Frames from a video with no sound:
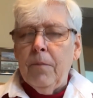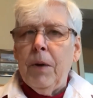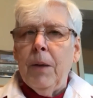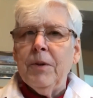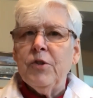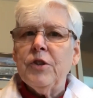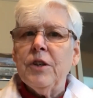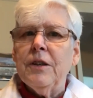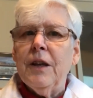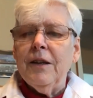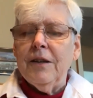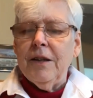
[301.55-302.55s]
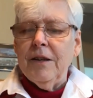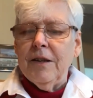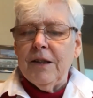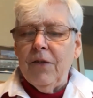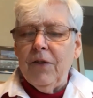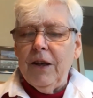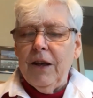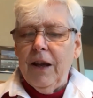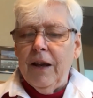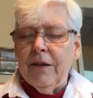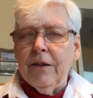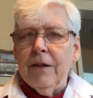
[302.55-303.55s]
published in
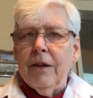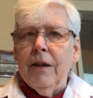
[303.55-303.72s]
1978.